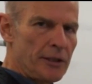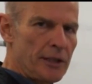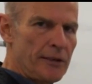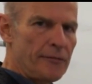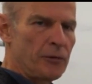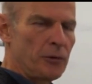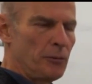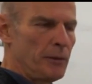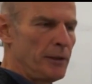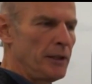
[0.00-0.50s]

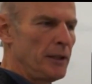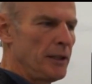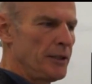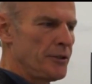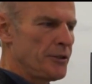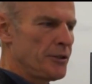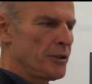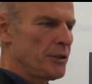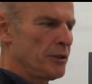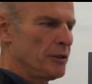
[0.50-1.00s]
therefore we
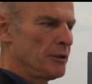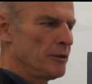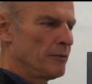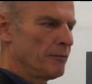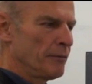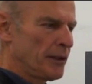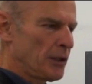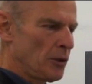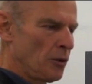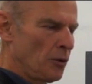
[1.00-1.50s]
need to
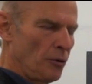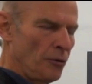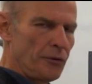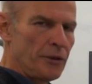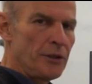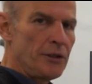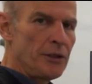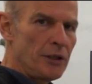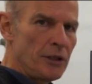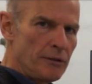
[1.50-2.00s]
record
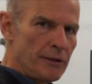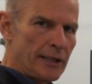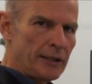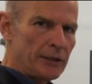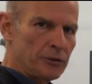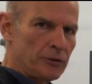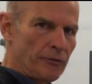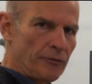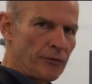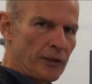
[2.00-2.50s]
the new
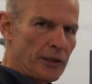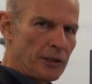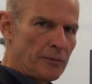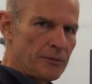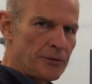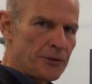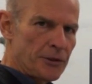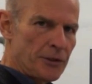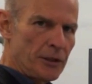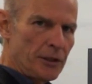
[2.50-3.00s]
natural
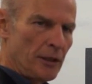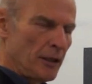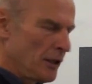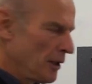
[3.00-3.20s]
frequency.